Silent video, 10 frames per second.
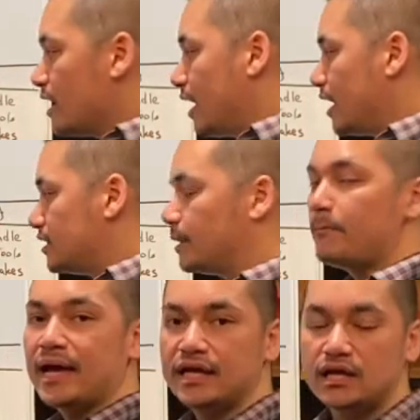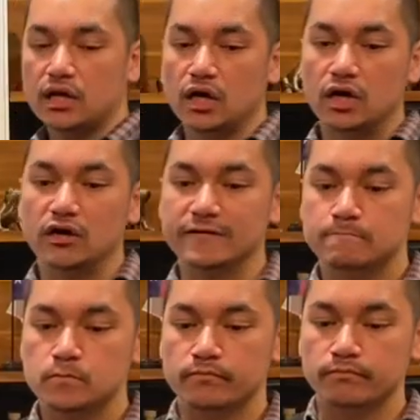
uh, depending on